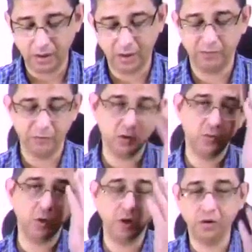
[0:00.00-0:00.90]
And I've just
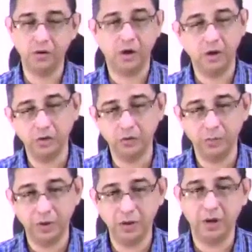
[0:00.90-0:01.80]
put it on the eye of the
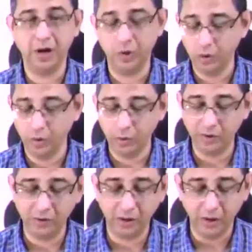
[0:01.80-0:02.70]
patient, and you are
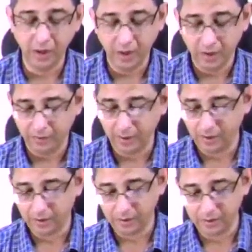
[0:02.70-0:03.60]
noticing
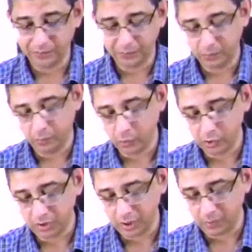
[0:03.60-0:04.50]
that
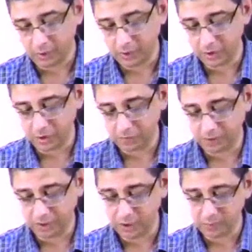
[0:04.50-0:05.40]
post application of
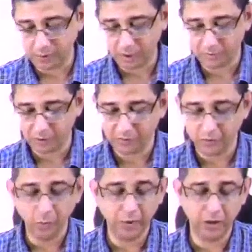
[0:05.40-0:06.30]
ice pack for
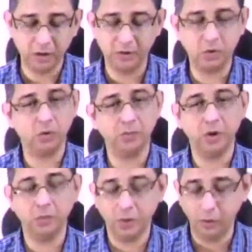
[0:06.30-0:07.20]
few minutes, which could
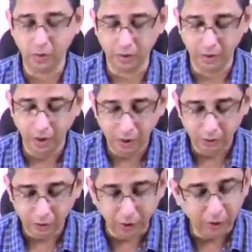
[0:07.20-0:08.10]
be about
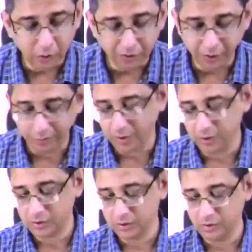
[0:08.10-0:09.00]
3 to 5
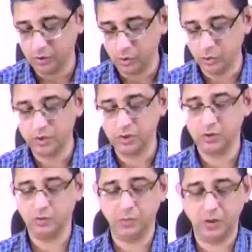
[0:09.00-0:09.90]
minutes, the ptosis
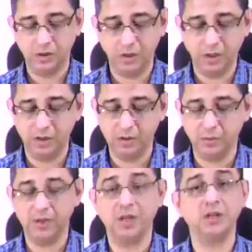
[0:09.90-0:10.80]
of the patient has
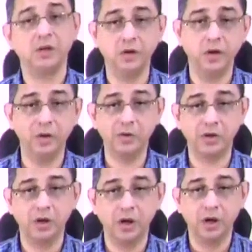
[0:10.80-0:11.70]
substantially reduced.
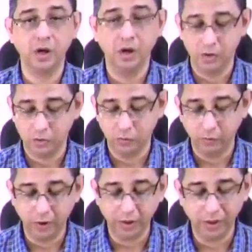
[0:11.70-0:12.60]
So
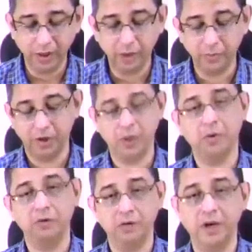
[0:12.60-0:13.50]
what really happened? I
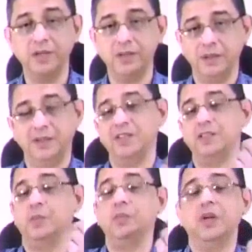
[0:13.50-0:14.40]
mean, why is it that
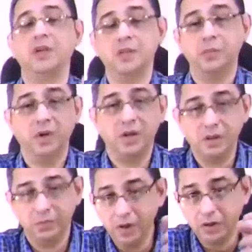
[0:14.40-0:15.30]
something as simple as
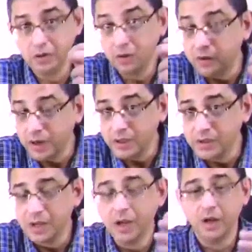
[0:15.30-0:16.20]
application of
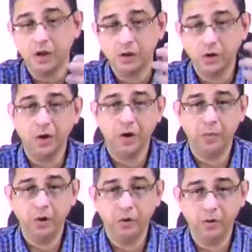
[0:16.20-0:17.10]
ice is
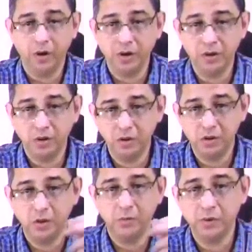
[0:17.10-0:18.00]
contributing to reduction in the
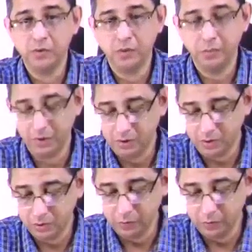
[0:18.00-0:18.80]
symptoms of the patient?